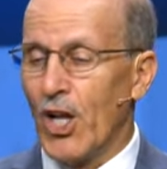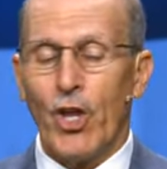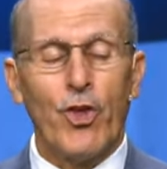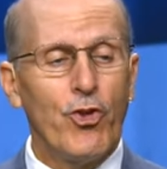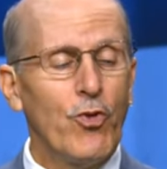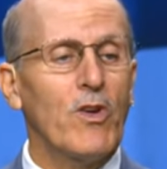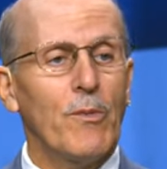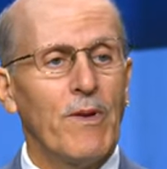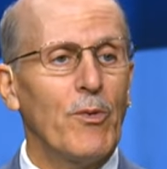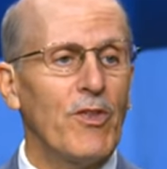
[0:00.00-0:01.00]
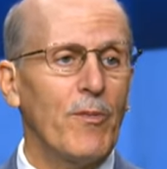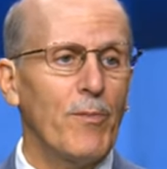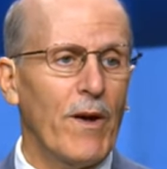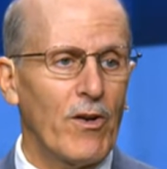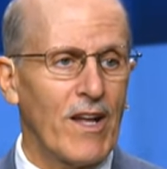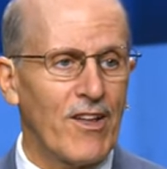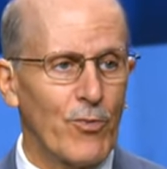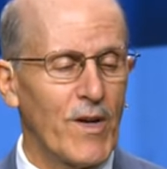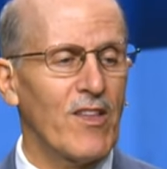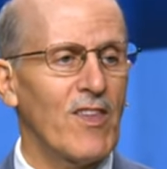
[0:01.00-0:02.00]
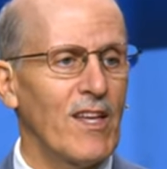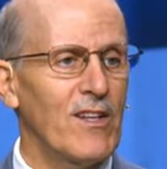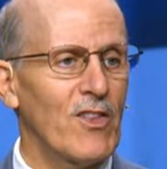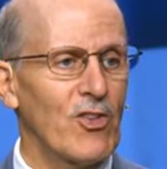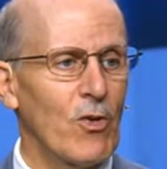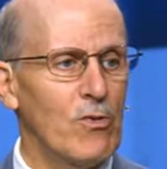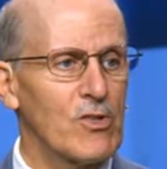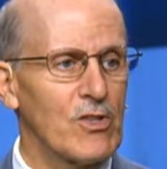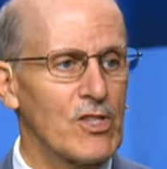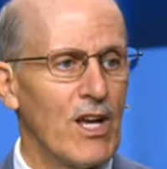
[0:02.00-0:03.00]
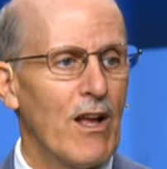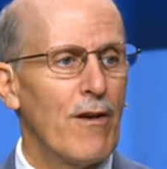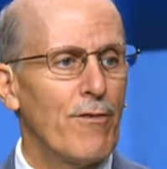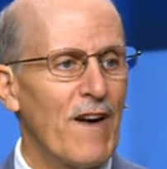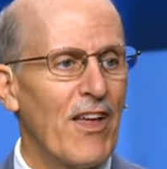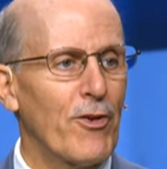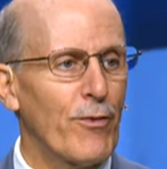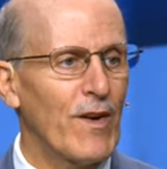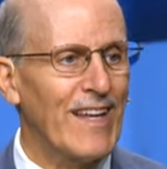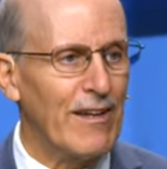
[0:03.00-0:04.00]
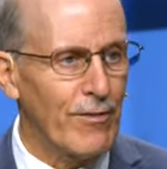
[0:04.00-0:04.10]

you can be with him in paradise. What he said to the soldiers, Father, forgive